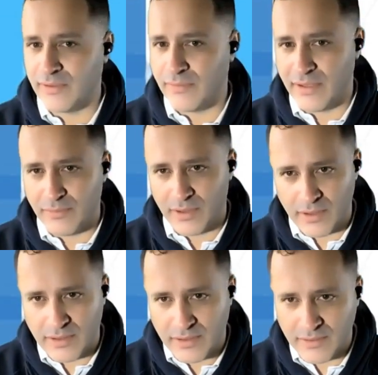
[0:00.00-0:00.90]
of
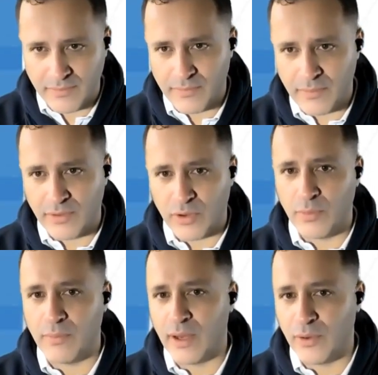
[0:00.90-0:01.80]
experience,
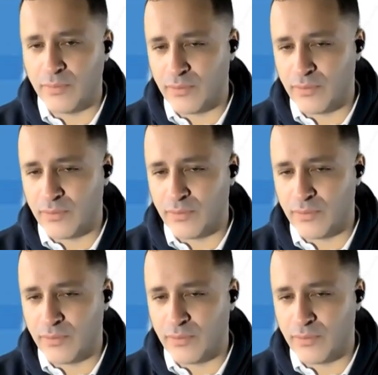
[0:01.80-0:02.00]
super powerful